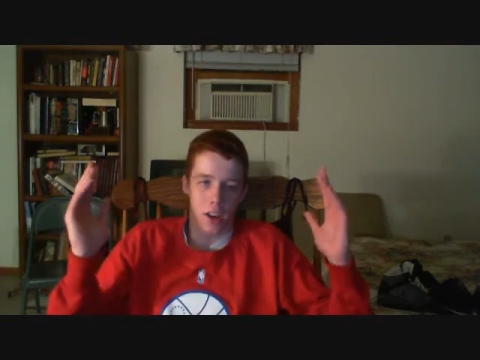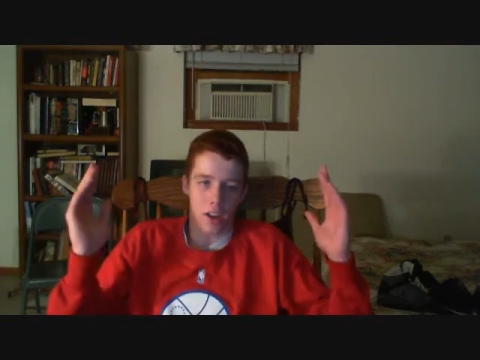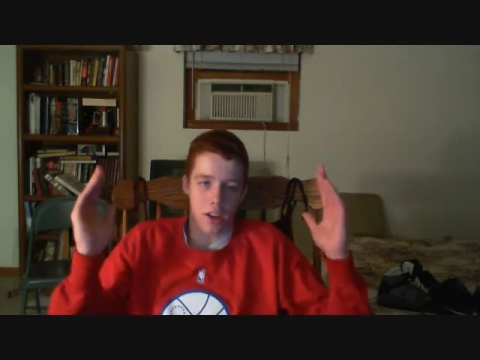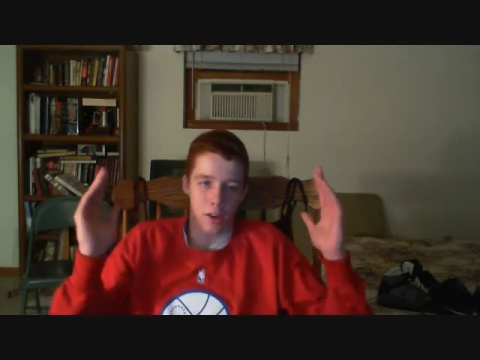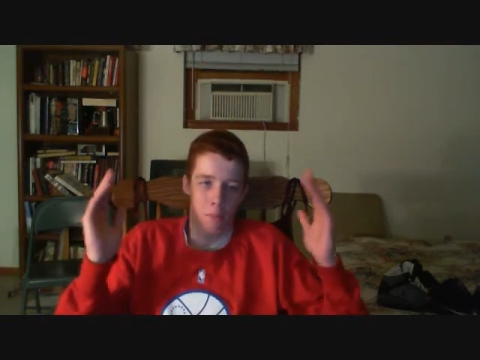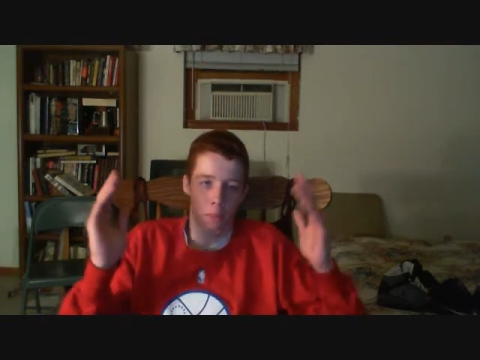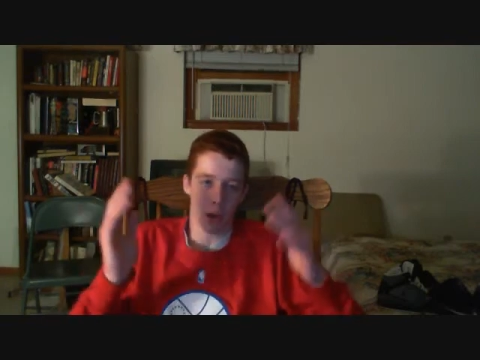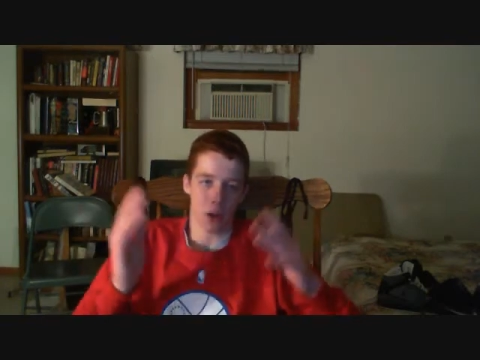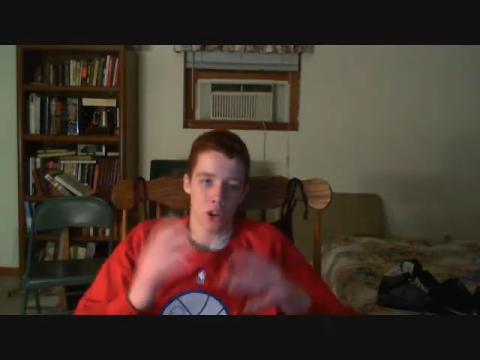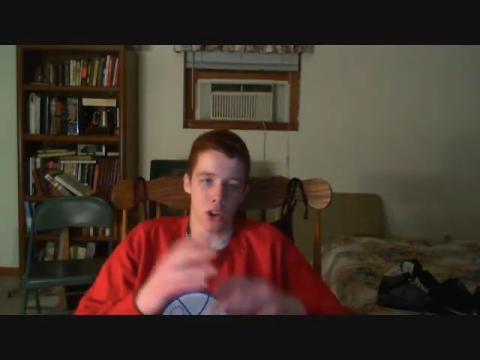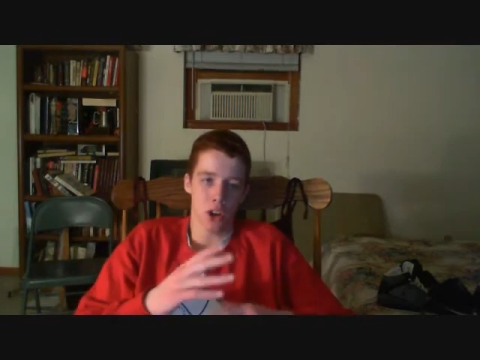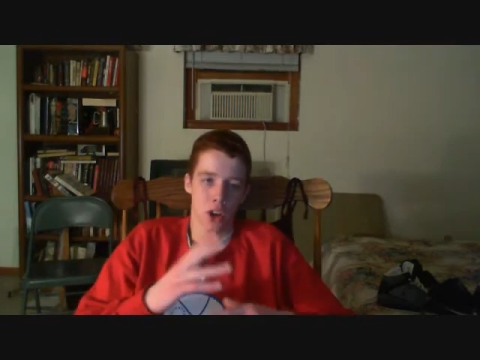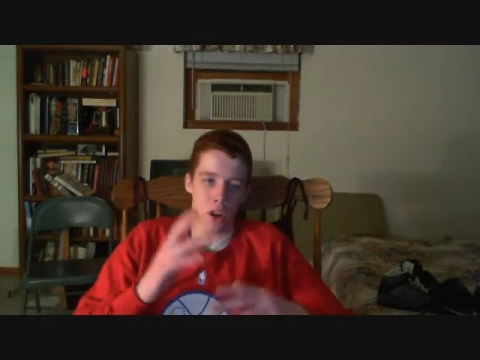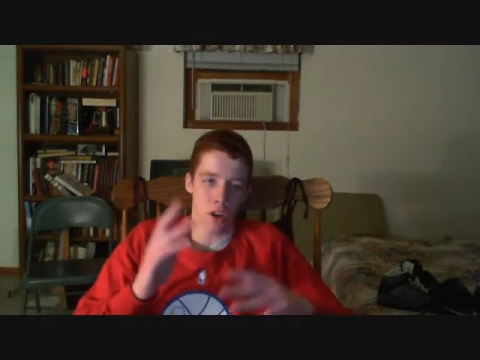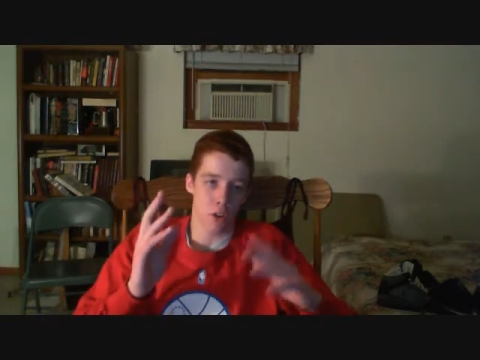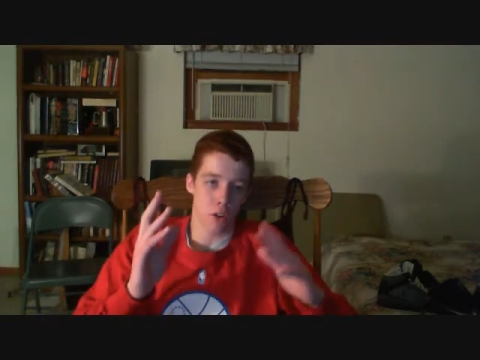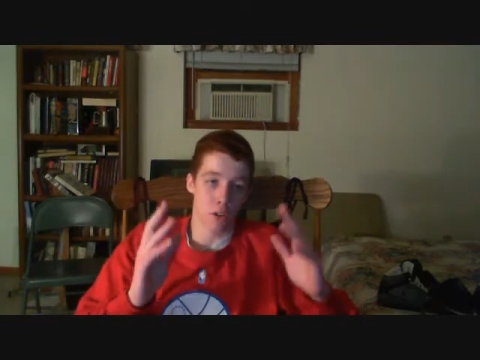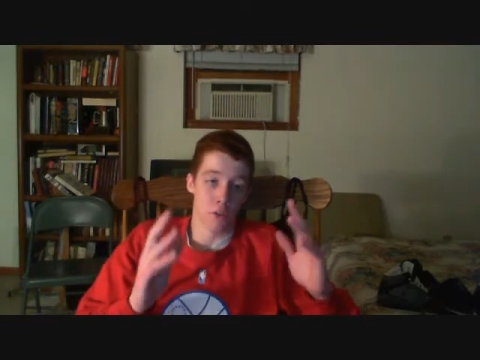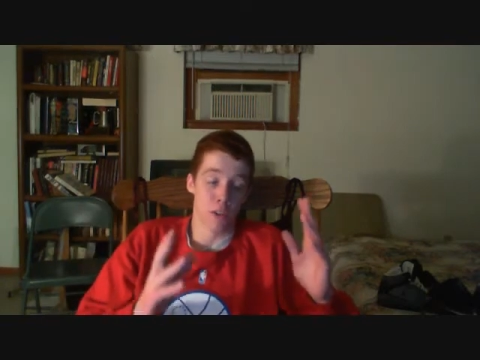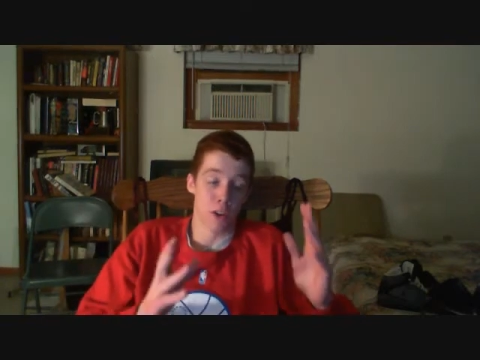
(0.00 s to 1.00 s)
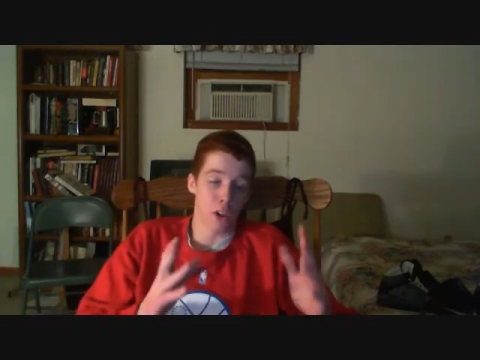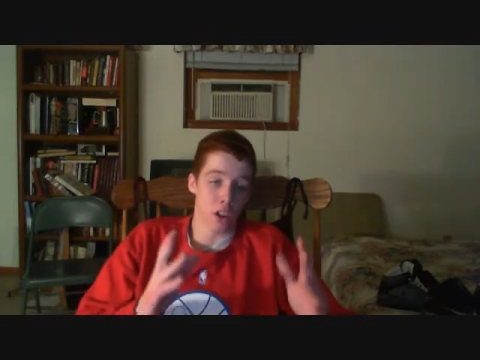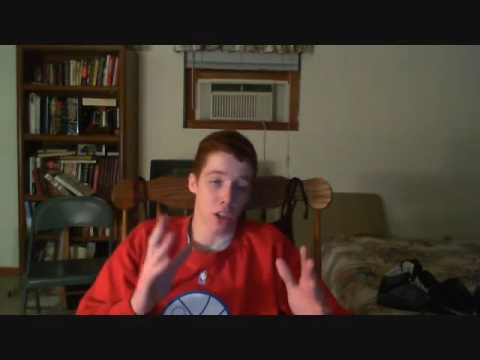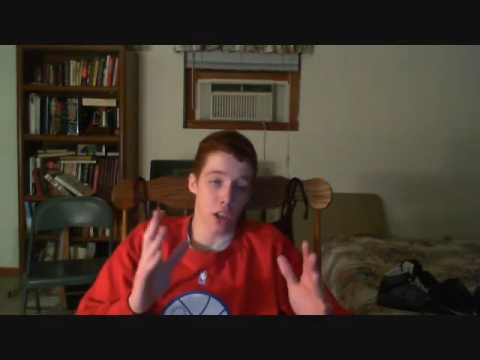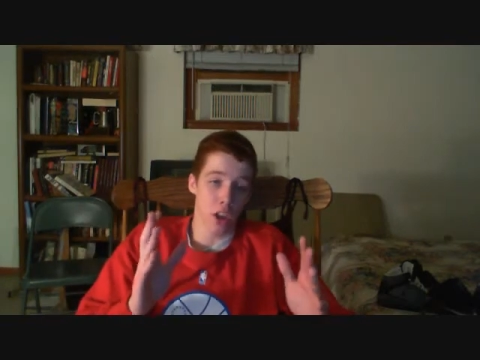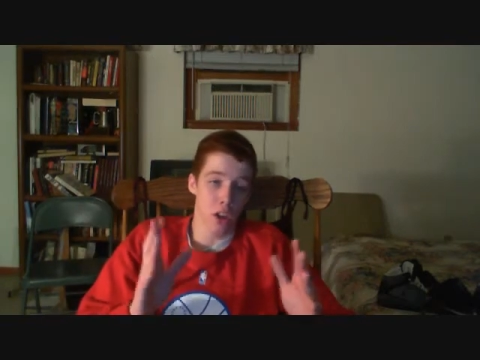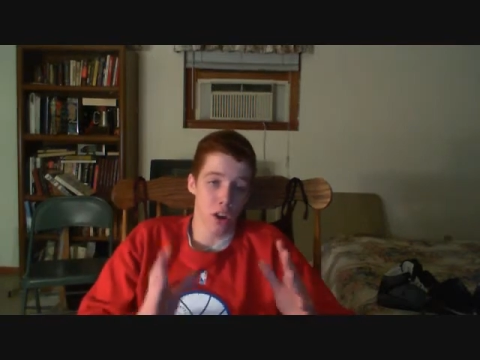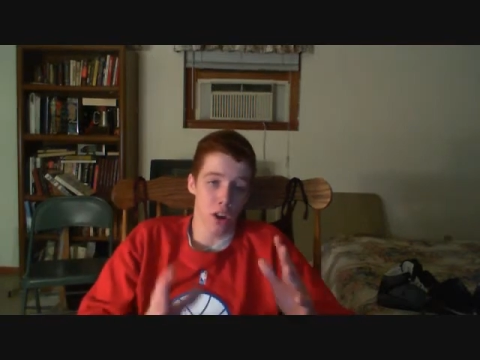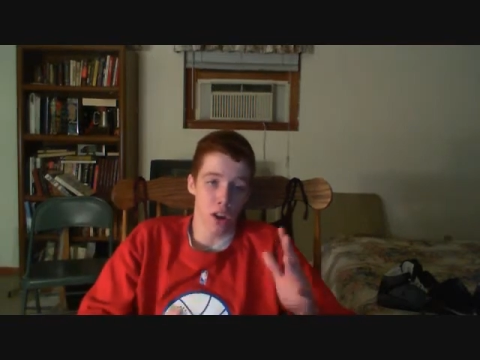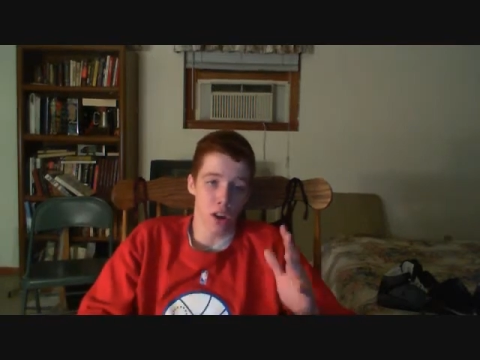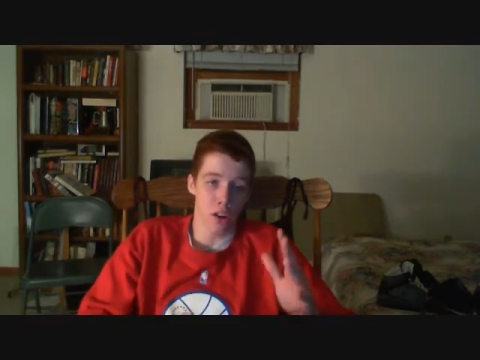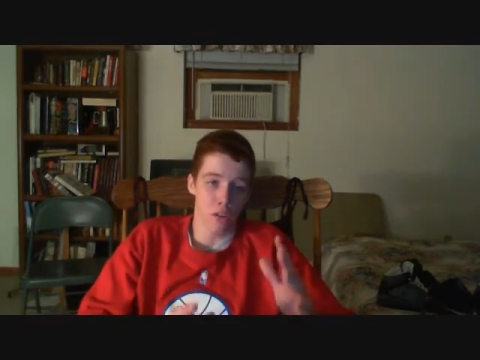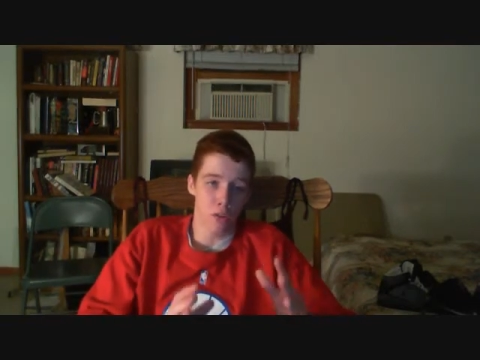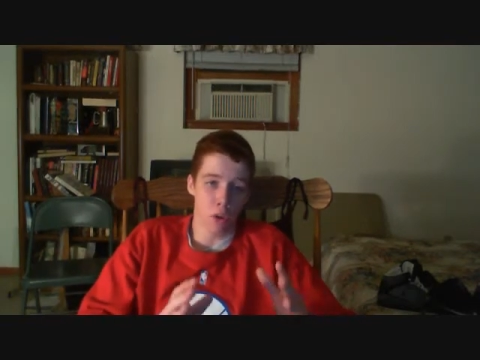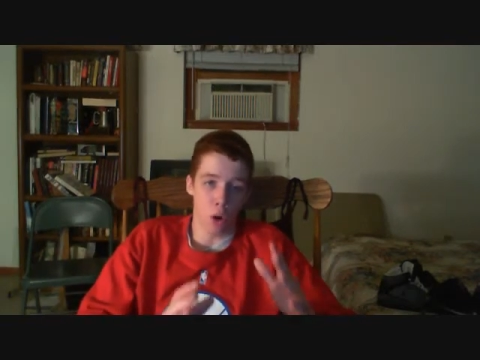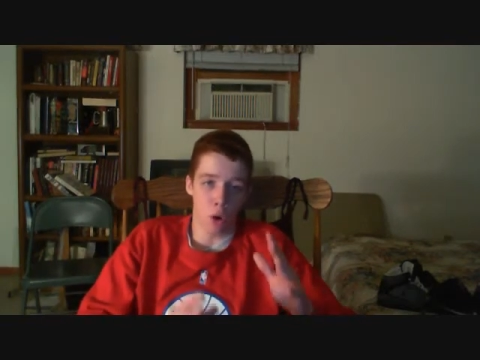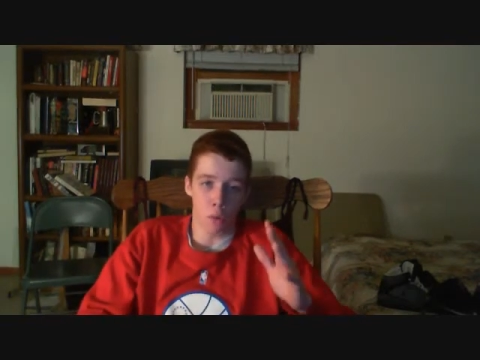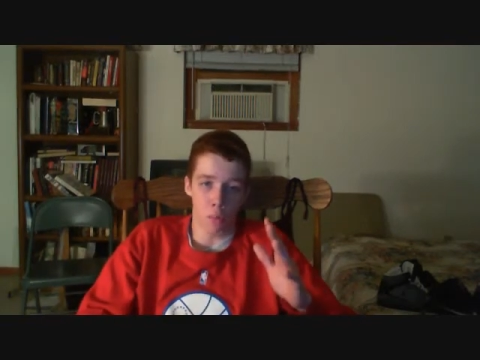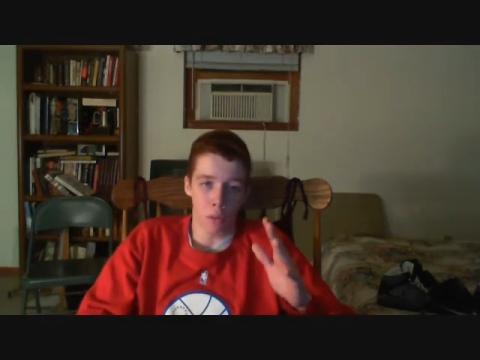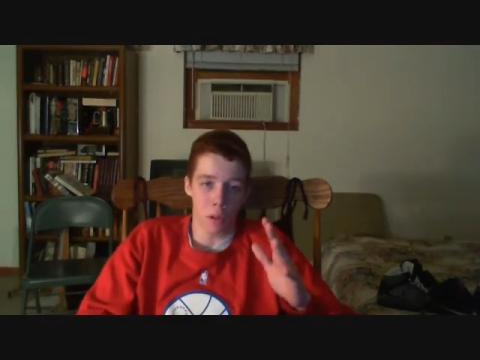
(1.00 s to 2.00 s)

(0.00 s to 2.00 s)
a bunch of really good role